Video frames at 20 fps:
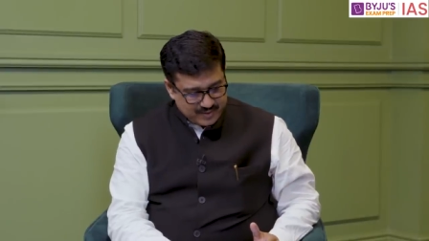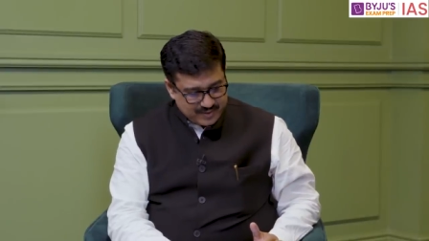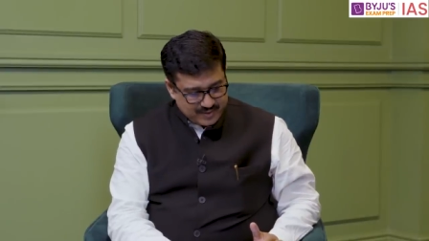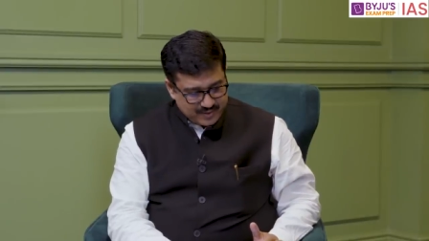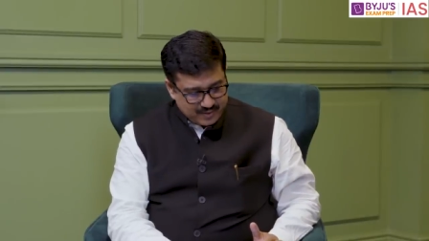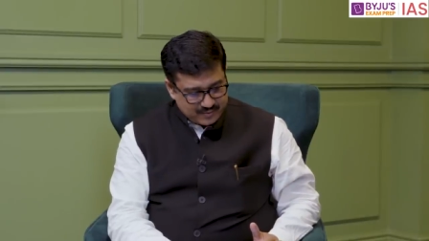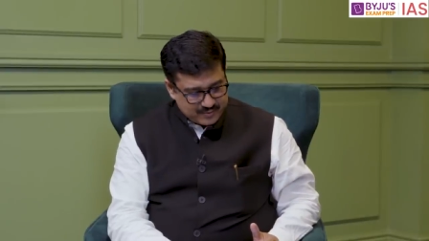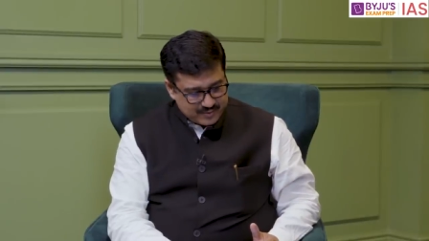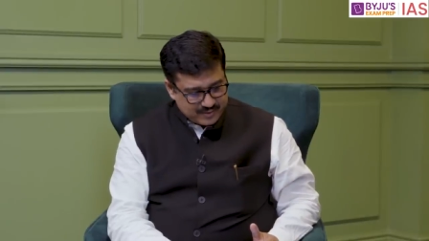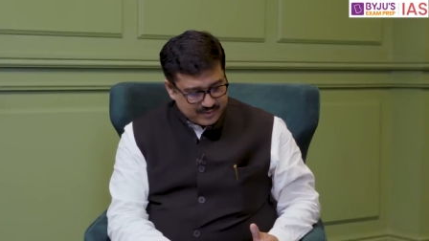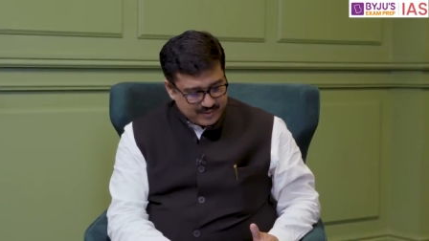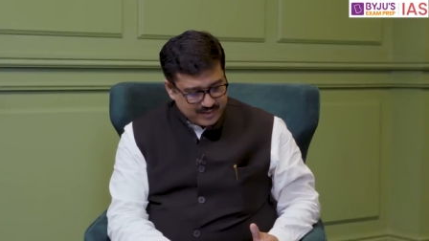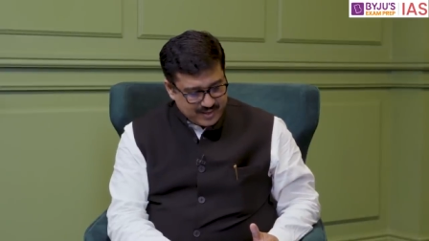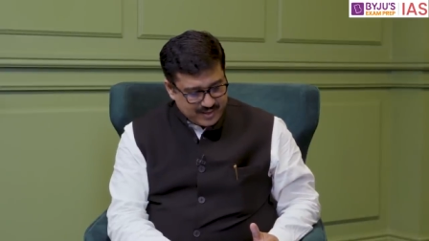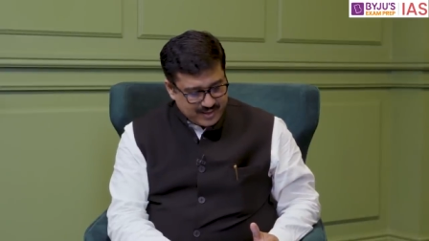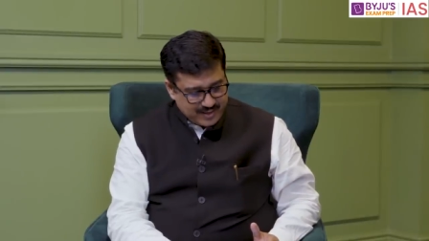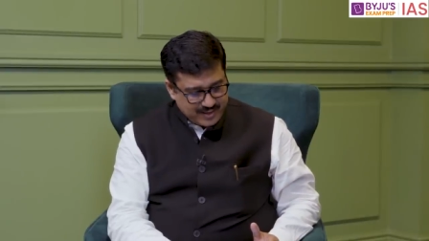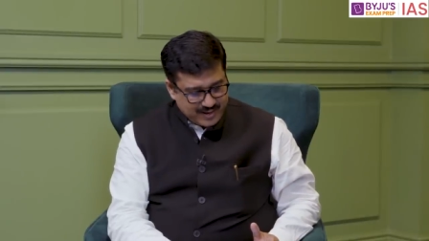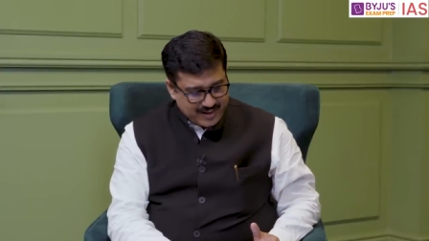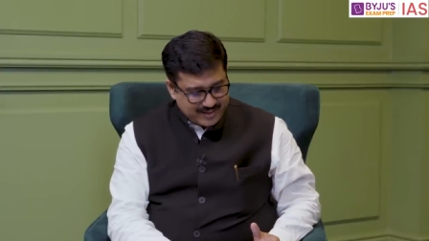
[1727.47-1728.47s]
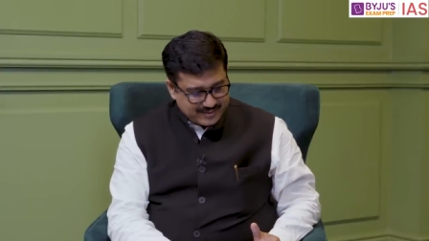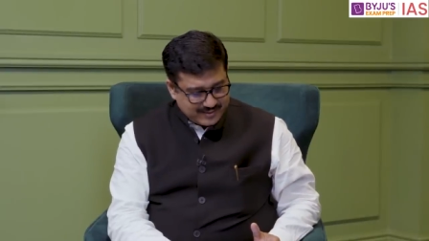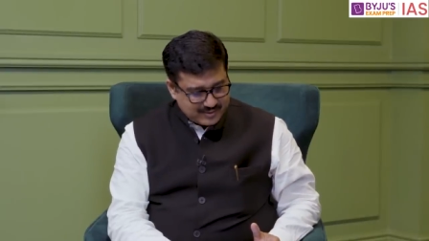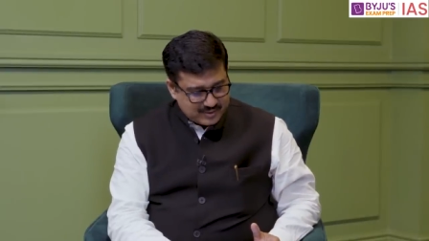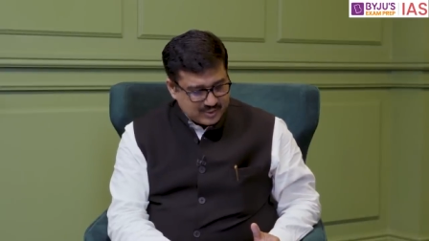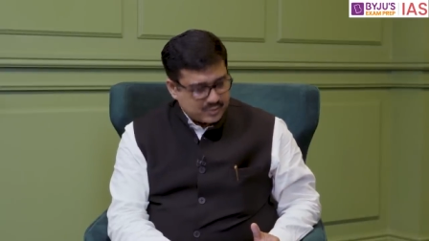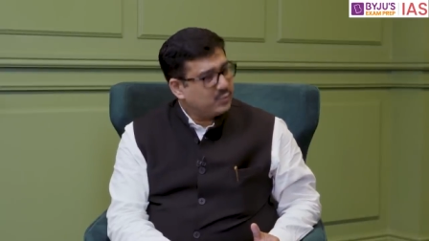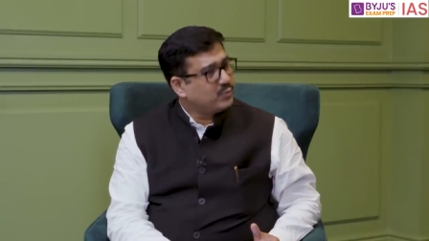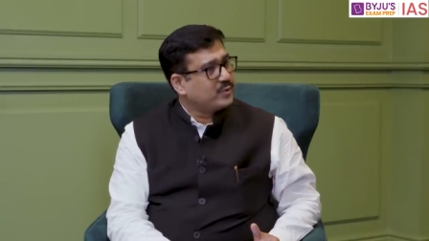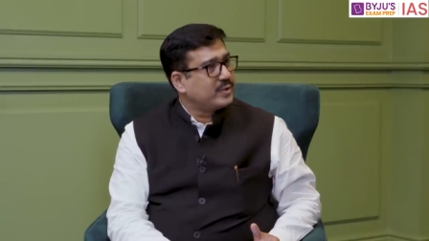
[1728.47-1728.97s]
Now, sir, as a
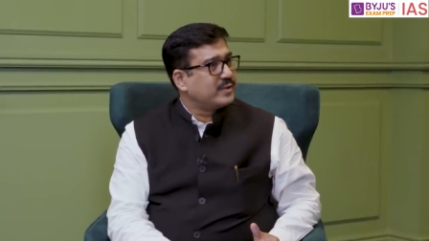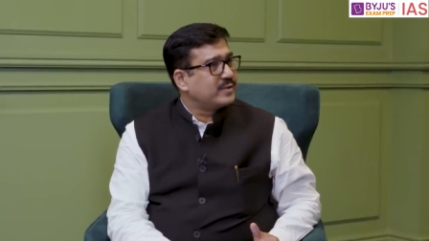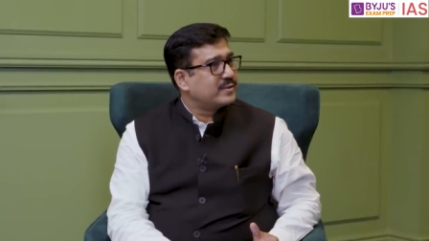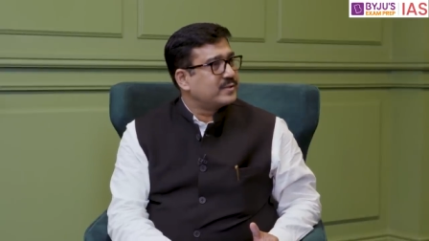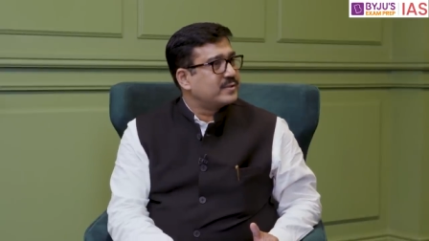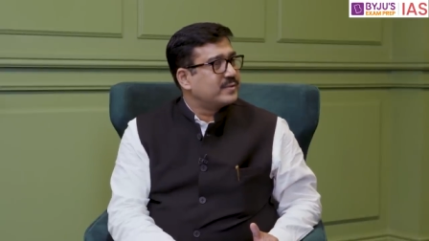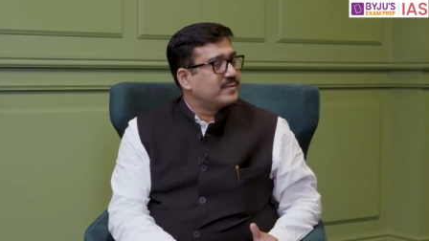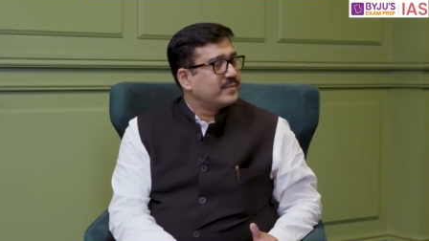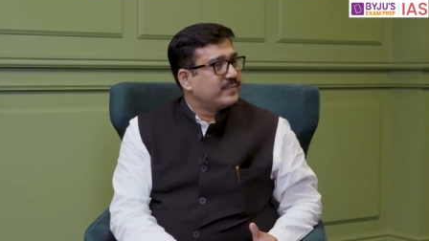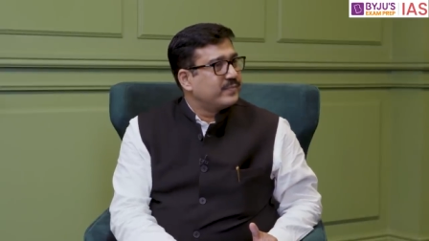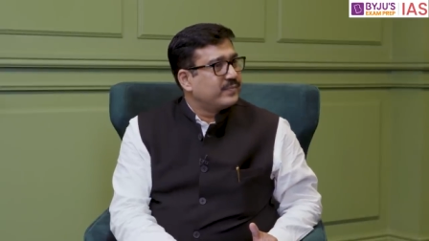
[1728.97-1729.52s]
student,